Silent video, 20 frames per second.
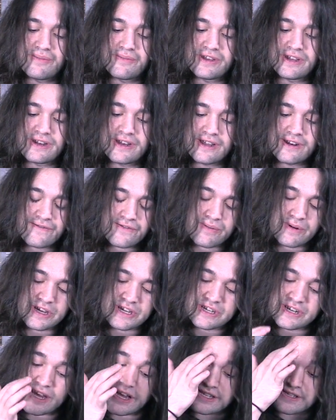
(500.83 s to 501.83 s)
limited
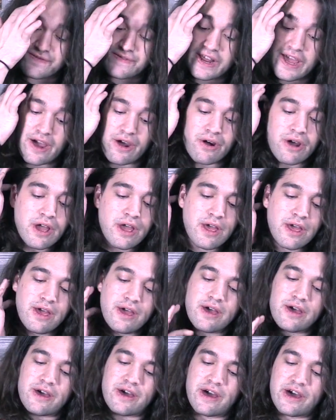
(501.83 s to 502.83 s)
information as of now?
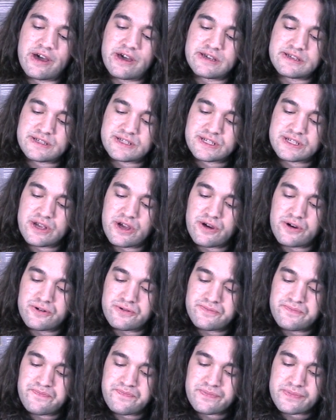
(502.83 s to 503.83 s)
Uh,
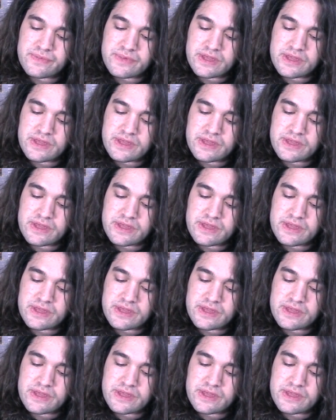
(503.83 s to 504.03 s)
so